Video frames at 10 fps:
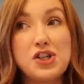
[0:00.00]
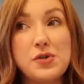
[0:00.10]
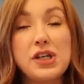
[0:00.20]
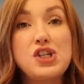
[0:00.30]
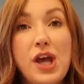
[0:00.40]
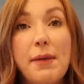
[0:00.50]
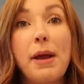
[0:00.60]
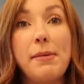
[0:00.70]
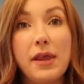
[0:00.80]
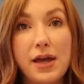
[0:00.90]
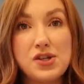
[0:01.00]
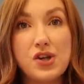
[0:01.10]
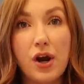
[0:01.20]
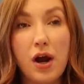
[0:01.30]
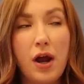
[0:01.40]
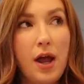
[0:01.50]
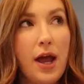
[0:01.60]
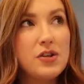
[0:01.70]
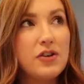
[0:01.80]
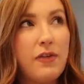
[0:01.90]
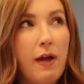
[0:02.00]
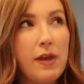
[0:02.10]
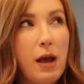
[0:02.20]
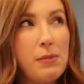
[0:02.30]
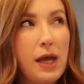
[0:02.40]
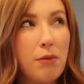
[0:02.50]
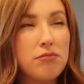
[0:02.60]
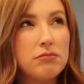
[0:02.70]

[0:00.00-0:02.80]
she was like, she had a baby last year. So finally I'm like,